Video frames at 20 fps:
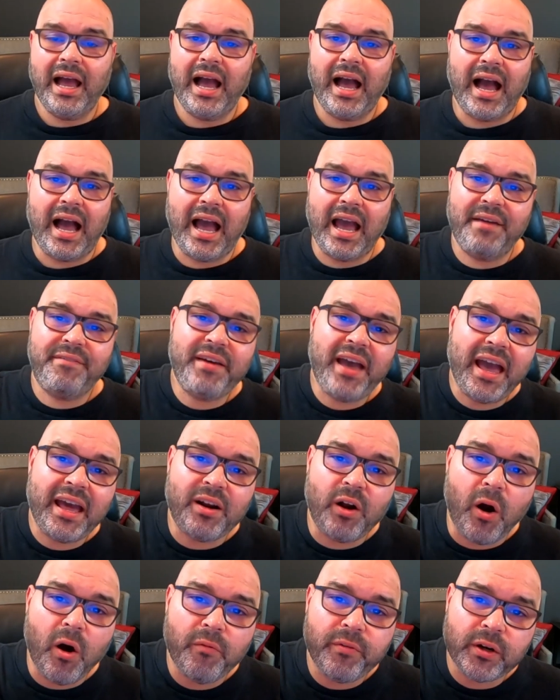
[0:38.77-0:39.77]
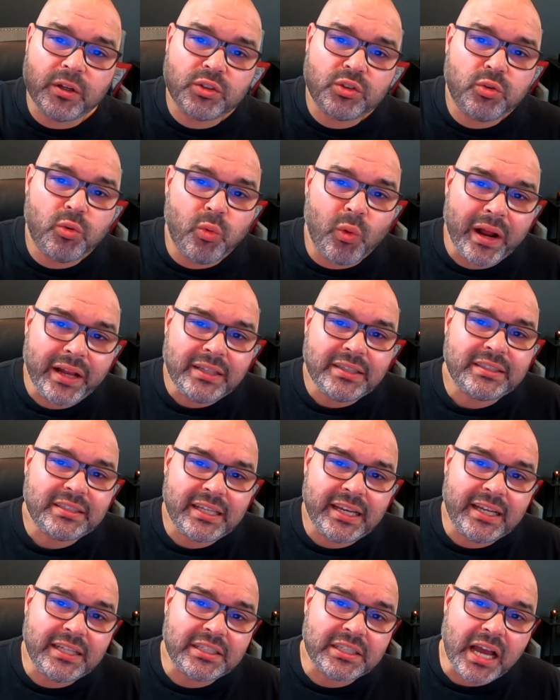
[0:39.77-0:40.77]
I've had over
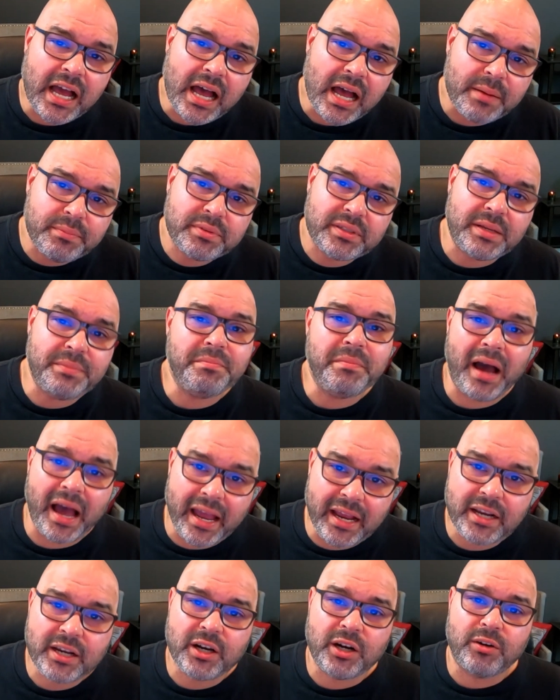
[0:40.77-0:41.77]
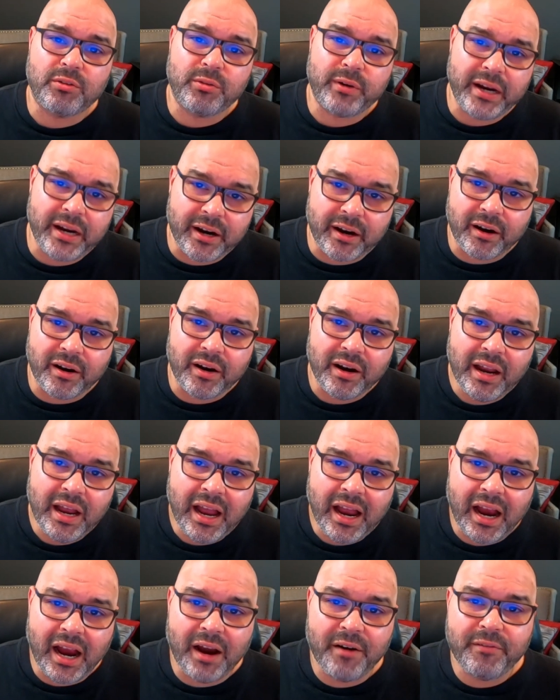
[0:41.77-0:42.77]
20 jobs in my career,
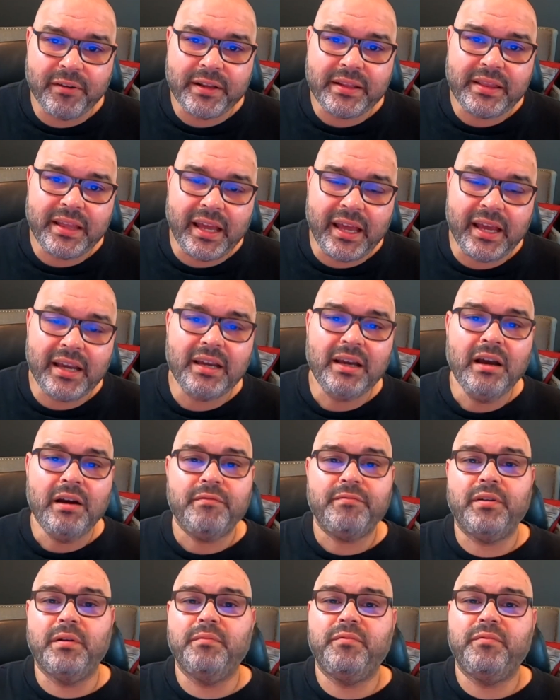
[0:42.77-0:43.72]
everything from